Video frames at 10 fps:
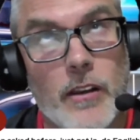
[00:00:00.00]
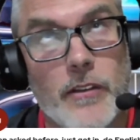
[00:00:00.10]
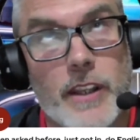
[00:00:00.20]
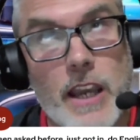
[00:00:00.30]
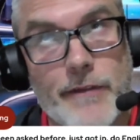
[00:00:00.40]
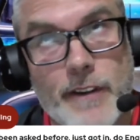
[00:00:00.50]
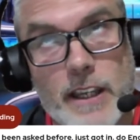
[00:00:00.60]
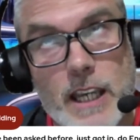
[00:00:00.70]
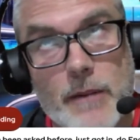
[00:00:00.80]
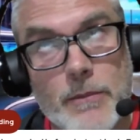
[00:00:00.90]
The F A
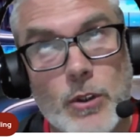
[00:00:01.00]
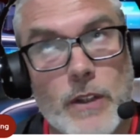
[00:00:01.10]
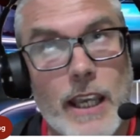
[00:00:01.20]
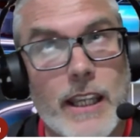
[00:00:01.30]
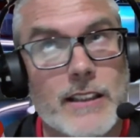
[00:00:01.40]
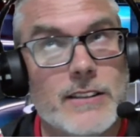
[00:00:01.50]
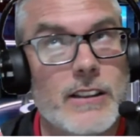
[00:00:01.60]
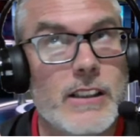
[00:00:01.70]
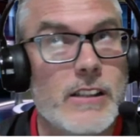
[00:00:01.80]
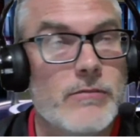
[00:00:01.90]
Cup, you get into
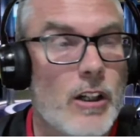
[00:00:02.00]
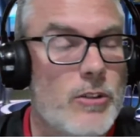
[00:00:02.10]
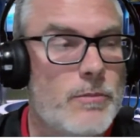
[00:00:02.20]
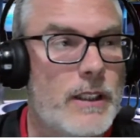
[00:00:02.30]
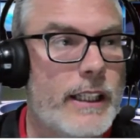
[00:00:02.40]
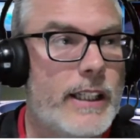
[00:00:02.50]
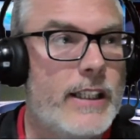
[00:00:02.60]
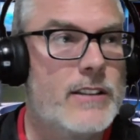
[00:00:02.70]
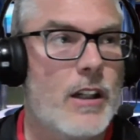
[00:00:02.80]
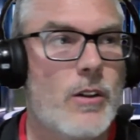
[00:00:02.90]
the Europa League.
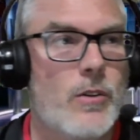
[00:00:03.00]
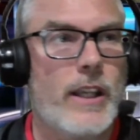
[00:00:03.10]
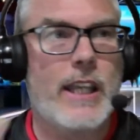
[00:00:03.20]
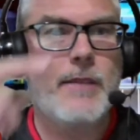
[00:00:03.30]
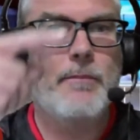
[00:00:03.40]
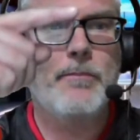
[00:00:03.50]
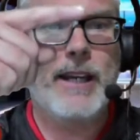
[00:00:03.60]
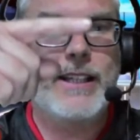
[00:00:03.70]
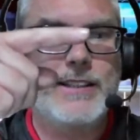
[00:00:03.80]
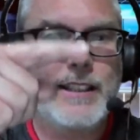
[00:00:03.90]
So it
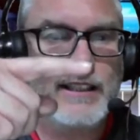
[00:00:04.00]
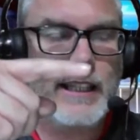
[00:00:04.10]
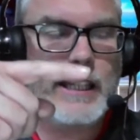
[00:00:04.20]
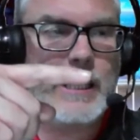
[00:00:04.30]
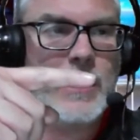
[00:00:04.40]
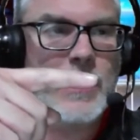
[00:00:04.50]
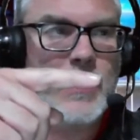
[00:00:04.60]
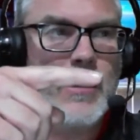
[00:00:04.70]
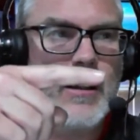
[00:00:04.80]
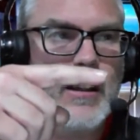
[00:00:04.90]
basically...
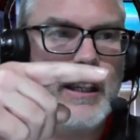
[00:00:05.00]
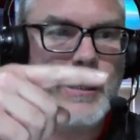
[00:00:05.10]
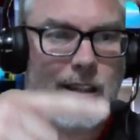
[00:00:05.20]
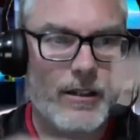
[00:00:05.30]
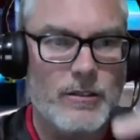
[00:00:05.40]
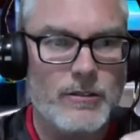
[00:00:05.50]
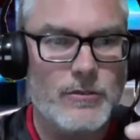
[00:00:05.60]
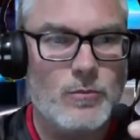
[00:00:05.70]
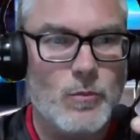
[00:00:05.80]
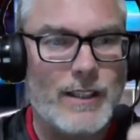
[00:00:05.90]
it goes,
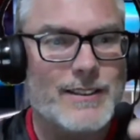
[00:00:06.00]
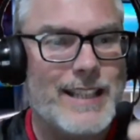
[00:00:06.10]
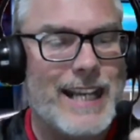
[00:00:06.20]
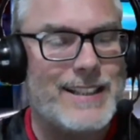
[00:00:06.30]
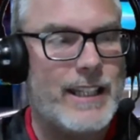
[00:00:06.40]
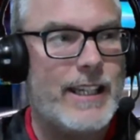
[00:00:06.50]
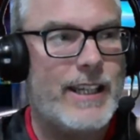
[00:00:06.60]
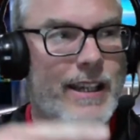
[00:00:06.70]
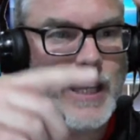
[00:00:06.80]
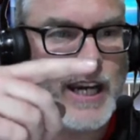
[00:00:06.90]
once that's
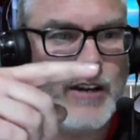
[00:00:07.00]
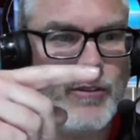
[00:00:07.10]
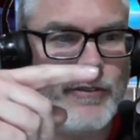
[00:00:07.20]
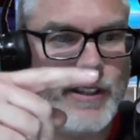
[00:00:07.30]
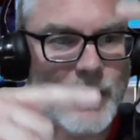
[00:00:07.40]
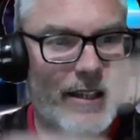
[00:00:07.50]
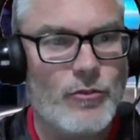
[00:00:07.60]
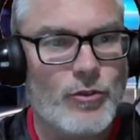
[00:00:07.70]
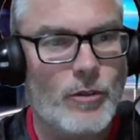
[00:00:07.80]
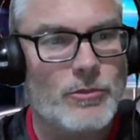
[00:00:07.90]
taken care of, it then
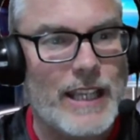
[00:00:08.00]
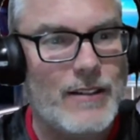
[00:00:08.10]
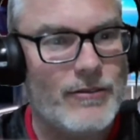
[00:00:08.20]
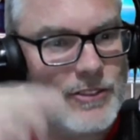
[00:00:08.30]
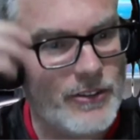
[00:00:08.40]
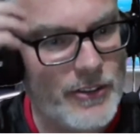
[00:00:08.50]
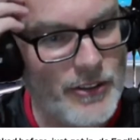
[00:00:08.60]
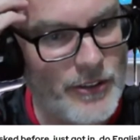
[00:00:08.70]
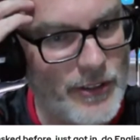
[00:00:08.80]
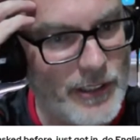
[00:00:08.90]
drops down to the, the